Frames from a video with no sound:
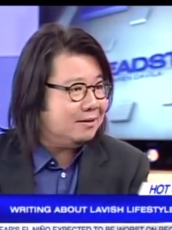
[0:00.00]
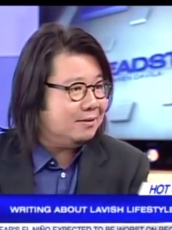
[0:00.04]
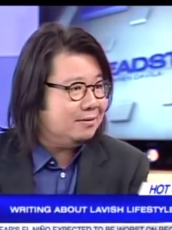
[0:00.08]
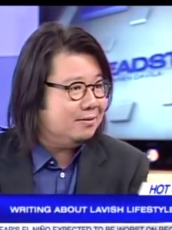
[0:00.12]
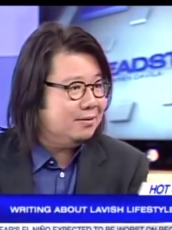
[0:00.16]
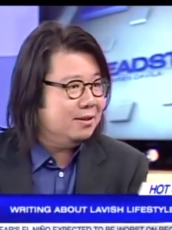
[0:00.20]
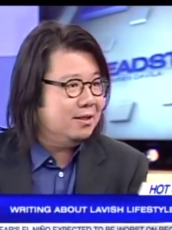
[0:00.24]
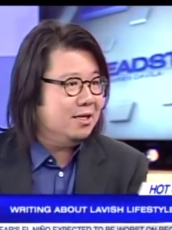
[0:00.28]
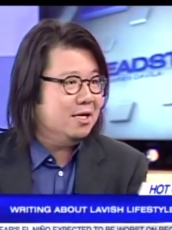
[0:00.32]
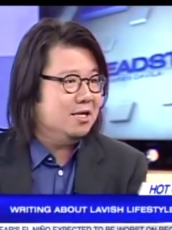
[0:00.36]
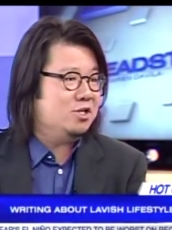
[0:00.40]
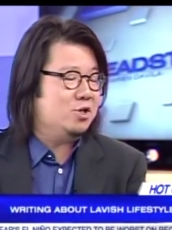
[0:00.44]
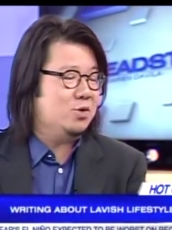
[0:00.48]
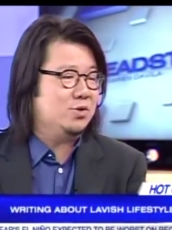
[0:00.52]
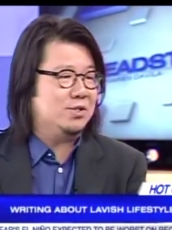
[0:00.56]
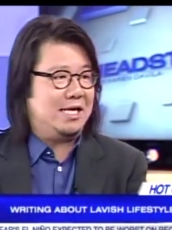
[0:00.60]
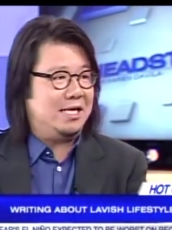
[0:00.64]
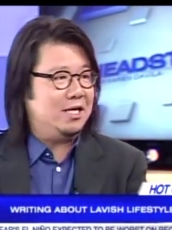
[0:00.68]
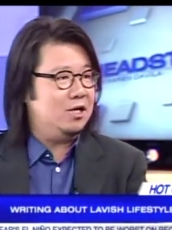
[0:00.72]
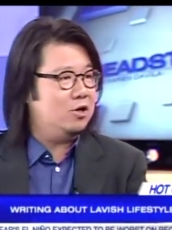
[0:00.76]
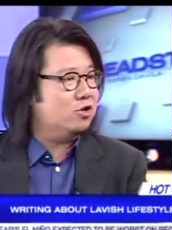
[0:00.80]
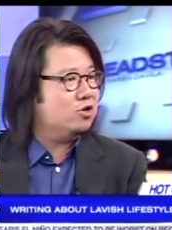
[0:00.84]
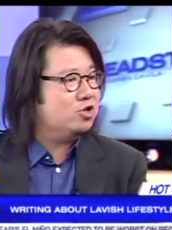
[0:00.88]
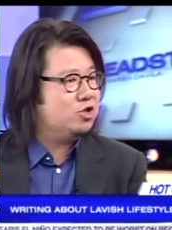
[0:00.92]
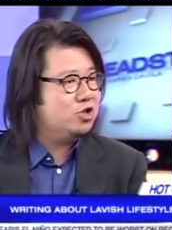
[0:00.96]
Yeah. She was
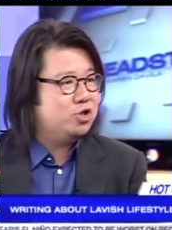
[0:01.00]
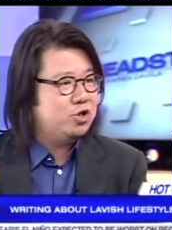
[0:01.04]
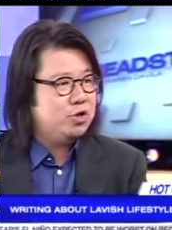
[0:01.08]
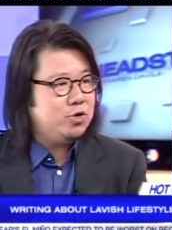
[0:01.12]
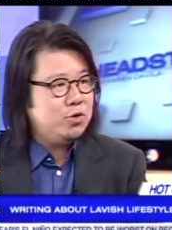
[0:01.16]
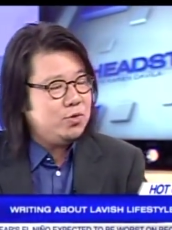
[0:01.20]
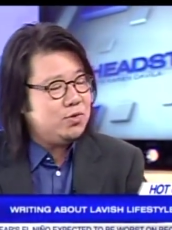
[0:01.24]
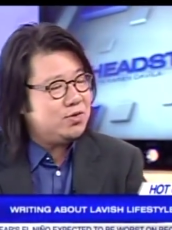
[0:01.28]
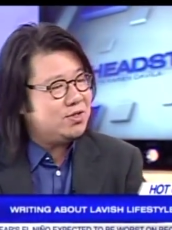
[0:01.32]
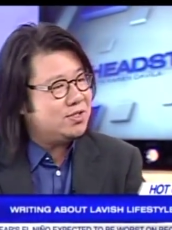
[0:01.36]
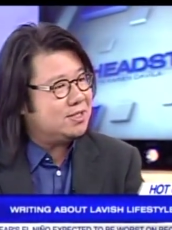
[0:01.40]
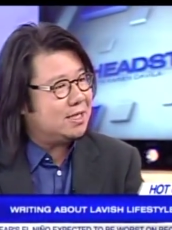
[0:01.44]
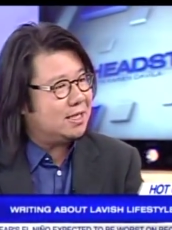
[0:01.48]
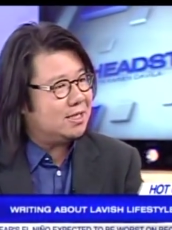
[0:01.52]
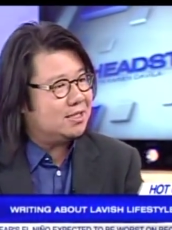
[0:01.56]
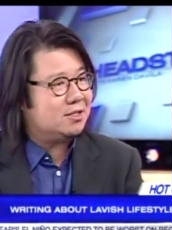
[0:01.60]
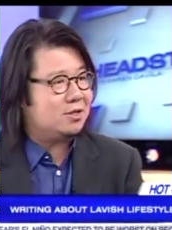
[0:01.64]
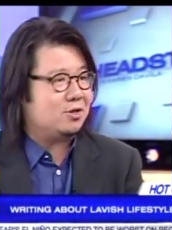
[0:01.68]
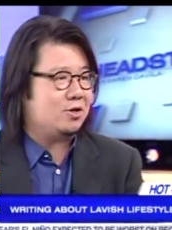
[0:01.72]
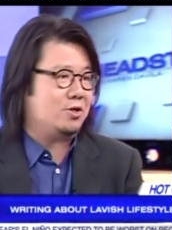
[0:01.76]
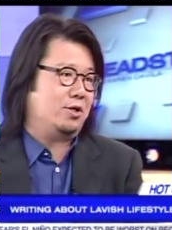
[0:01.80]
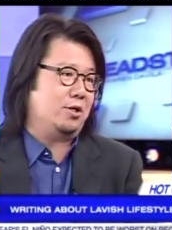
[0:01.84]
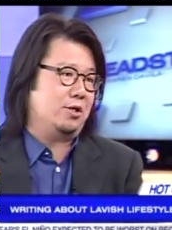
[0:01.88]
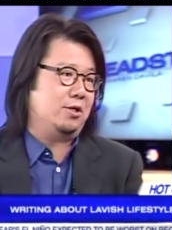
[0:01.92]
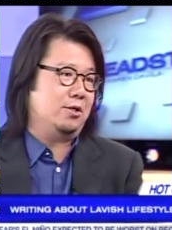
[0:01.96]
getting her shoes sent to
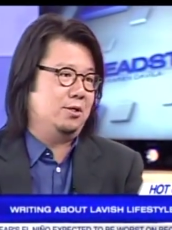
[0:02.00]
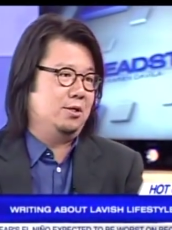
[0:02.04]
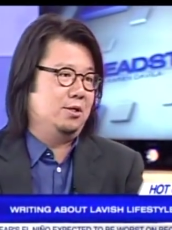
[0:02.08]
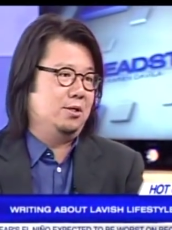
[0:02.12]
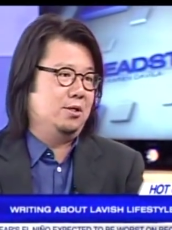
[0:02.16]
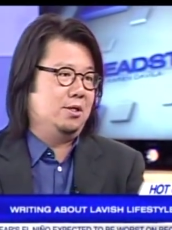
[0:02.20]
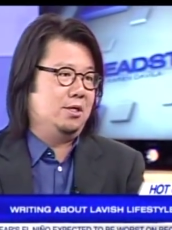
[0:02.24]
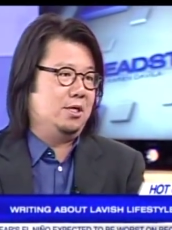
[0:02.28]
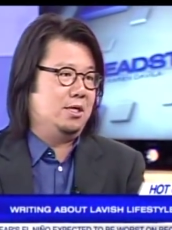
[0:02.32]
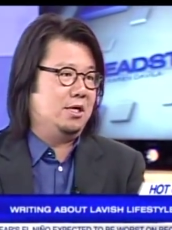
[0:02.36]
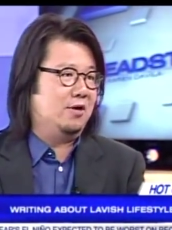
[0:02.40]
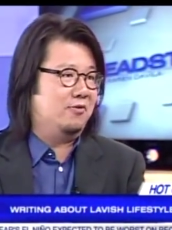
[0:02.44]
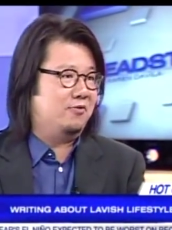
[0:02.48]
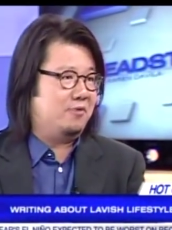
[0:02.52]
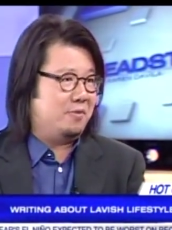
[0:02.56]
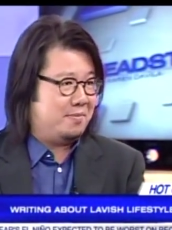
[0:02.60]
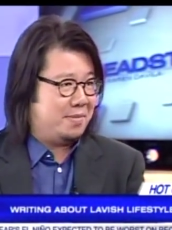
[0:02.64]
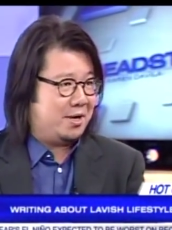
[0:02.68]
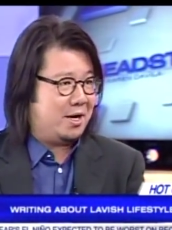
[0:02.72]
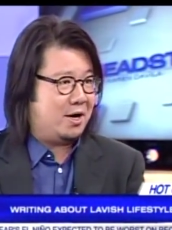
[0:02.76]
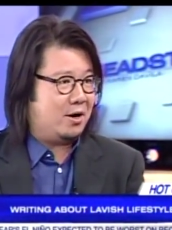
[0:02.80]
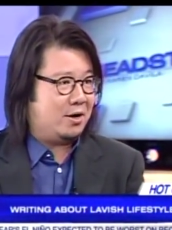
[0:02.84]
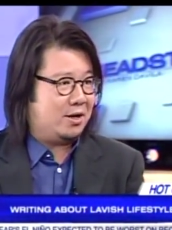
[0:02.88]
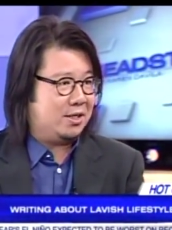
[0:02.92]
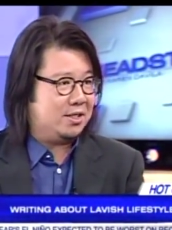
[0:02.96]
her, you know, from
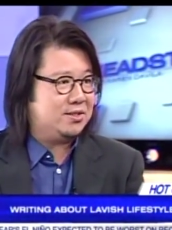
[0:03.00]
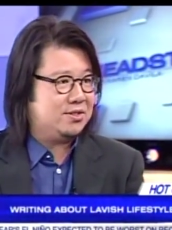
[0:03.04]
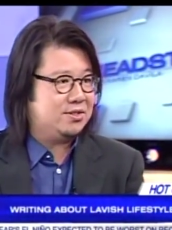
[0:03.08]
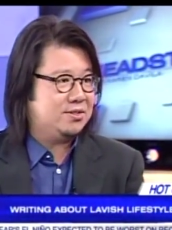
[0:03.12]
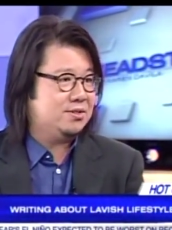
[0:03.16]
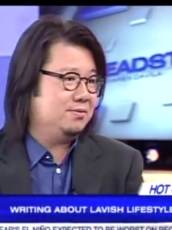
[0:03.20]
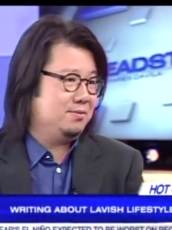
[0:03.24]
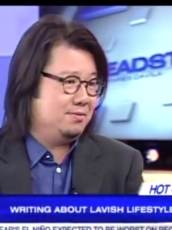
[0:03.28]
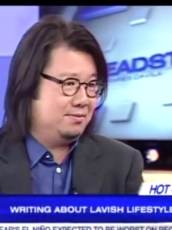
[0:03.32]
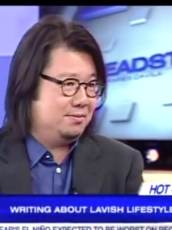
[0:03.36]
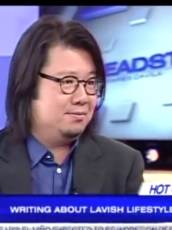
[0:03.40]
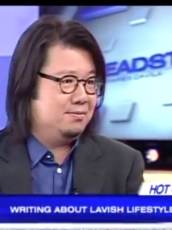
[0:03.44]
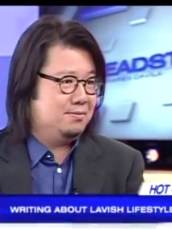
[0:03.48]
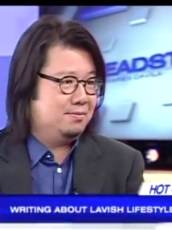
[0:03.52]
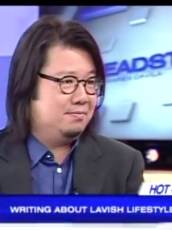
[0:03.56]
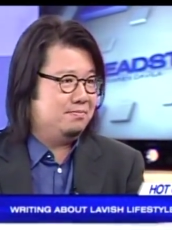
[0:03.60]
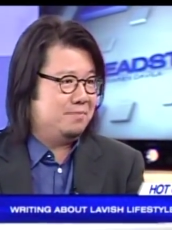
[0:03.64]
Paris yeah.